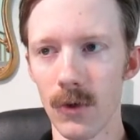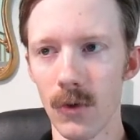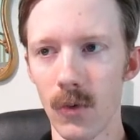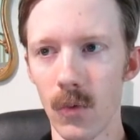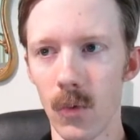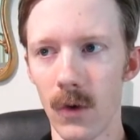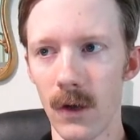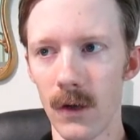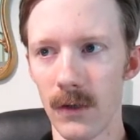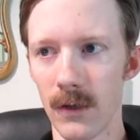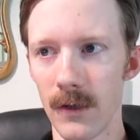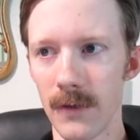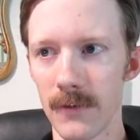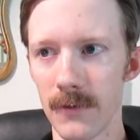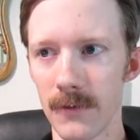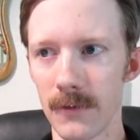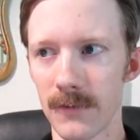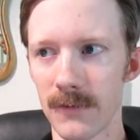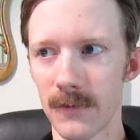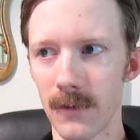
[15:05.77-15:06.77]
while
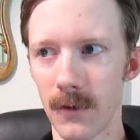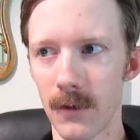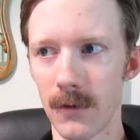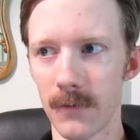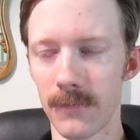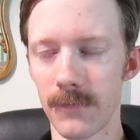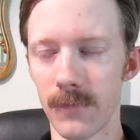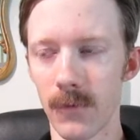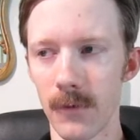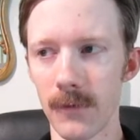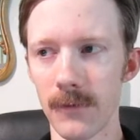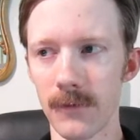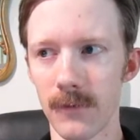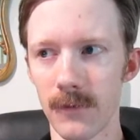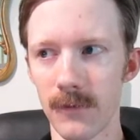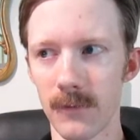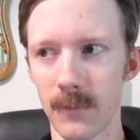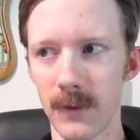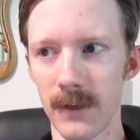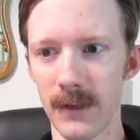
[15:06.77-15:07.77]
others are forced to
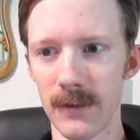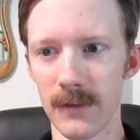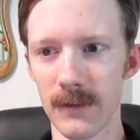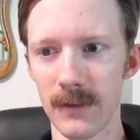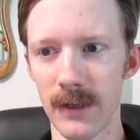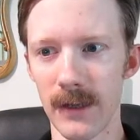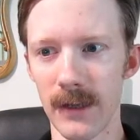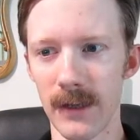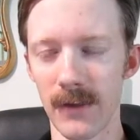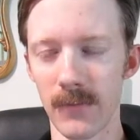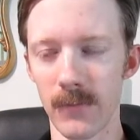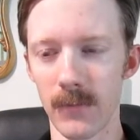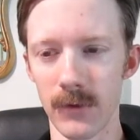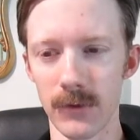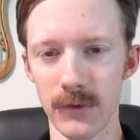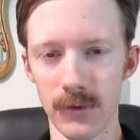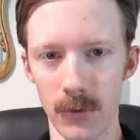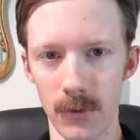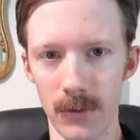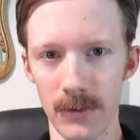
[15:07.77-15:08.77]
spend a
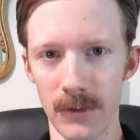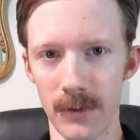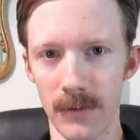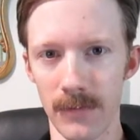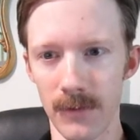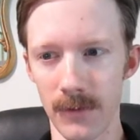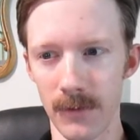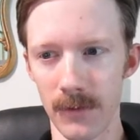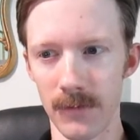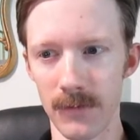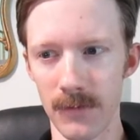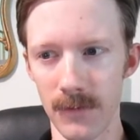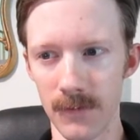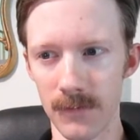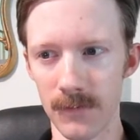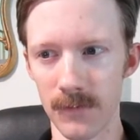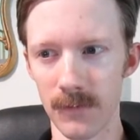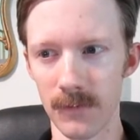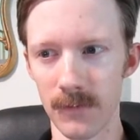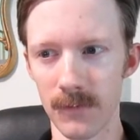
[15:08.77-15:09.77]
majority of their
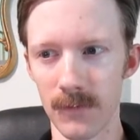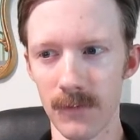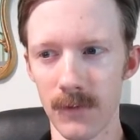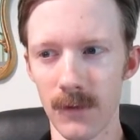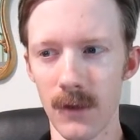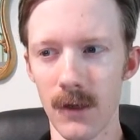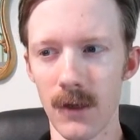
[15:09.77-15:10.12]
existence